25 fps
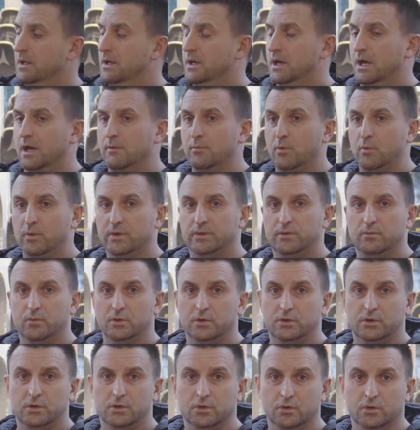But with the
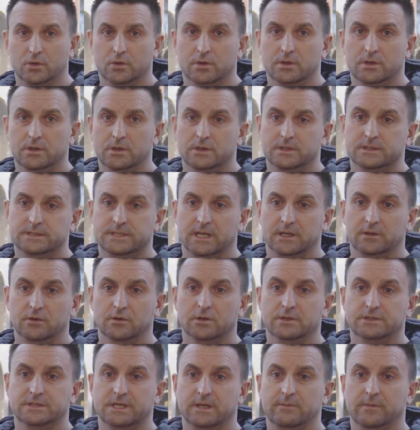wood core,
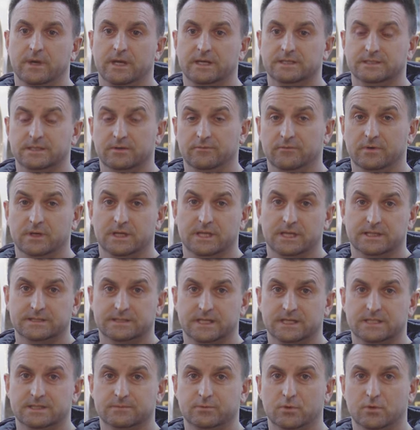technology makes it really
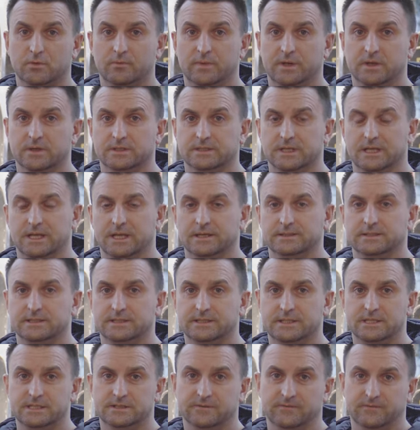accessible because it allows the
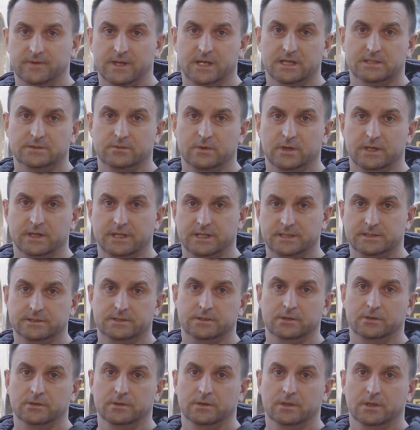ski to flex where it needs
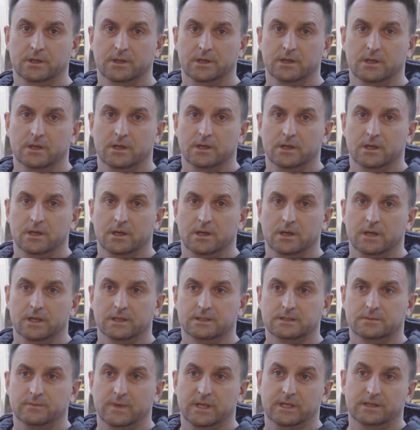
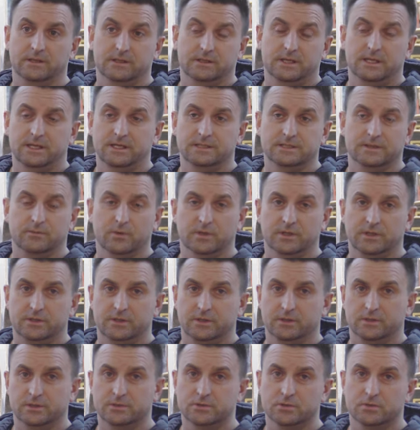to make it easy when you're
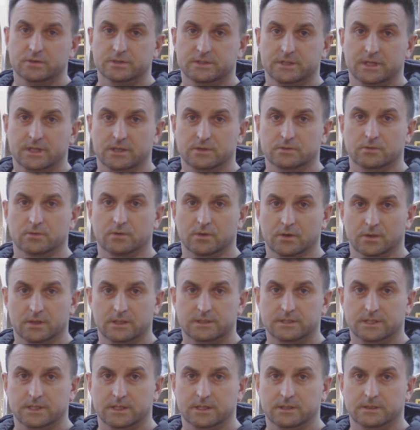doing short turns or longer
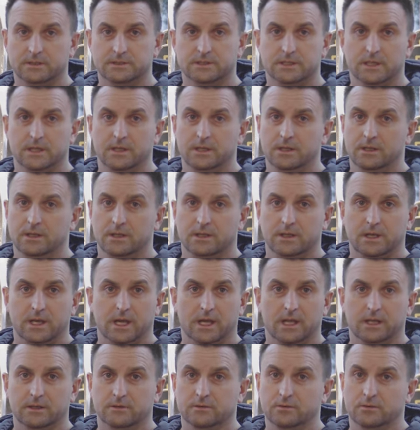turns,
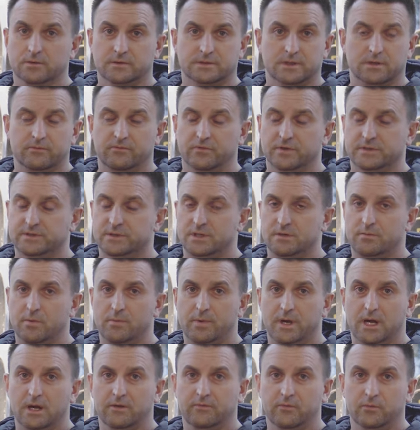and also super
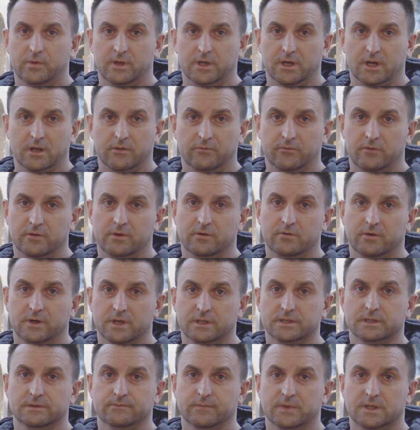powerful when you're going through the
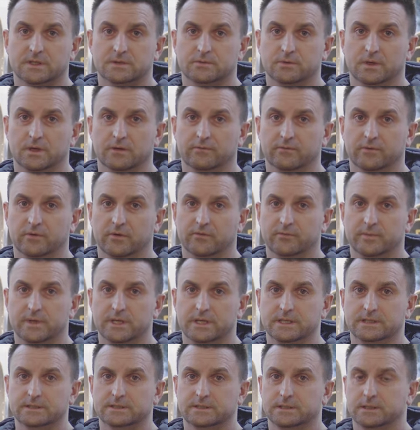crud as well for
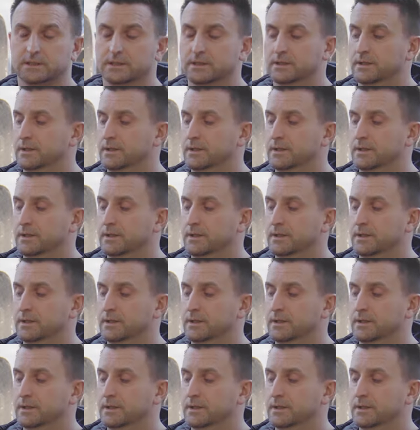off-piste.